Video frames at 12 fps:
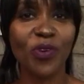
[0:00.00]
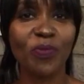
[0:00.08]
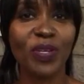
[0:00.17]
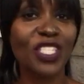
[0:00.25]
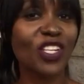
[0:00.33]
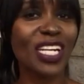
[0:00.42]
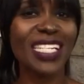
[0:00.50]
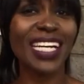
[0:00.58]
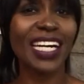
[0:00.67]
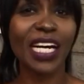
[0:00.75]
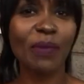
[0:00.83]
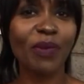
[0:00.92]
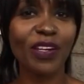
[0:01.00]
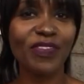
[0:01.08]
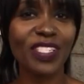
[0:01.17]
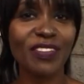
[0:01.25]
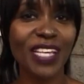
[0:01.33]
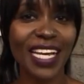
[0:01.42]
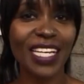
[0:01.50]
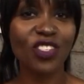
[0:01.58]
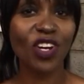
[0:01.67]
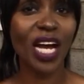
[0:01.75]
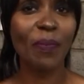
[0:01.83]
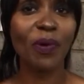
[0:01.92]
rope. It's going to take a couple of seconds
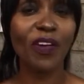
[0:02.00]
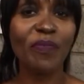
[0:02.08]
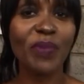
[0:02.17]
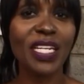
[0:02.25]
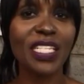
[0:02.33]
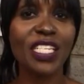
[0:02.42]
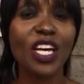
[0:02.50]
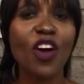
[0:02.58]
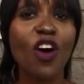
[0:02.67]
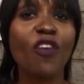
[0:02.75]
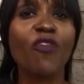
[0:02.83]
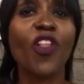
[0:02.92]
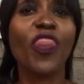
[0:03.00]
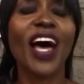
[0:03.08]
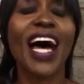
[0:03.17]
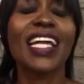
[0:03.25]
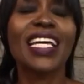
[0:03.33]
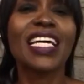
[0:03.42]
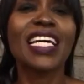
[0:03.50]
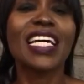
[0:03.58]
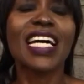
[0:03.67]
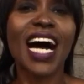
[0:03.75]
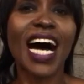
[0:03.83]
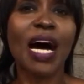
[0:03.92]
or a couple of minutes for that,
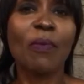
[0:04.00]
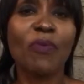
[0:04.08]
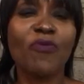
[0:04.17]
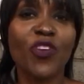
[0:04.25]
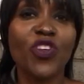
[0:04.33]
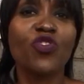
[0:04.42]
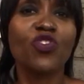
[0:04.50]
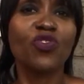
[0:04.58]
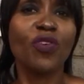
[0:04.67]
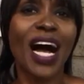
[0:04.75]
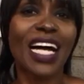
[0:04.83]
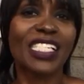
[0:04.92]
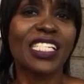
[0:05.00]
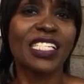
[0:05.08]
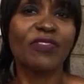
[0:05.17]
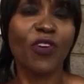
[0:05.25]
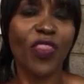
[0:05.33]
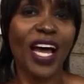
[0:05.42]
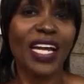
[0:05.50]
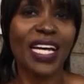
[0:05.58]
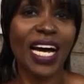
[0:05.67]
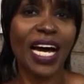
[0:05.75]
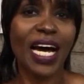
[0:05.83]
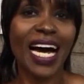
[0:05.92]
for
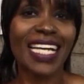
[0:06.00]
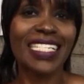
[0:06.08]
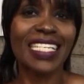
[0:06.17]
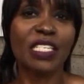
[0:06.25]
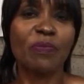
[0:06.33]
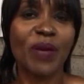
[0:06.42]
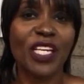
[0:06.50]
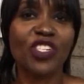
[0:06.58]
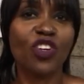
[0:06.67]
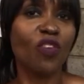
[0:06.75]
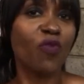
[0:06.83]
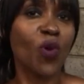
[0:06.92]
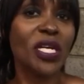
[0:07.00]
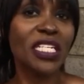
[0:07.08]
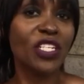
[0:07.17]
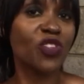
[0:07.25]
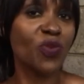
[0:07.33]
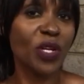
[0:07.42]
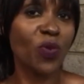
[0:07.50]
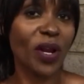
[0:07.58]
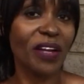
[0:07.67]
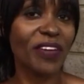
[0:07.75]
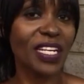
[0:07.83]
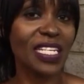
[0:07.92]
that anticipation of wanting to eat
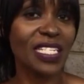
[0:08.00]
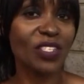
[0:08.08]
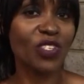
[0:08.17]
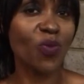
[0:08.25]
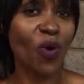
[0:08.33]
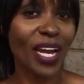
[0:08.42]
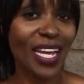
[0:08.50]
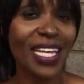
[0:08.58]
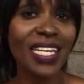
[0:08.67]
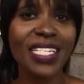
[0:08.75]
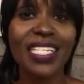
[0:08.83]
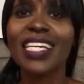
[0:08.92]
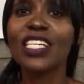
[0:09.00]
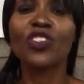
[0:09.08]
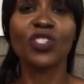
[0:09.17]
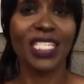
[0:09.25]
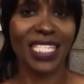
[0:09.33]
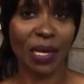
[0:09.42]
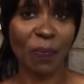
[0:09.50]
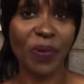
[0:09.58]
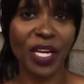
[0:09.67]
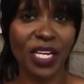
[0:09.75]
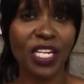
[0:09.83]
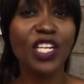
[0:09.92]
whatever it is you want to eat to
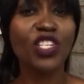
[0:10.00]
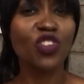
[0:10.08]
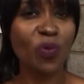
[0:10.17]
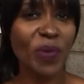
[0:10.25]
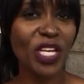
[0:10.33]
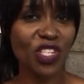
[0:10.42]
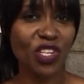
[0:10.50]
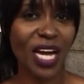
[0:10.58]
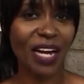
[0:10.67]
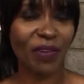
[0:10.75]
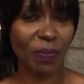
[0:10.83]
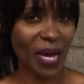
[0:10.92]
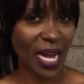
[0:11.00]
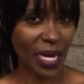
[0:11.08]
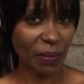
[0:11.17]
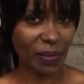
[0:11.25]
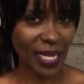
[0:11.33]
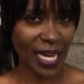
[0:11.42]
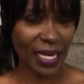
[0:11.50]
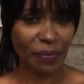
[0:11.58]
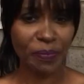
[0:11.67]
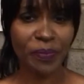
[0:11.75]
disappear. So make sure you have a backup plan.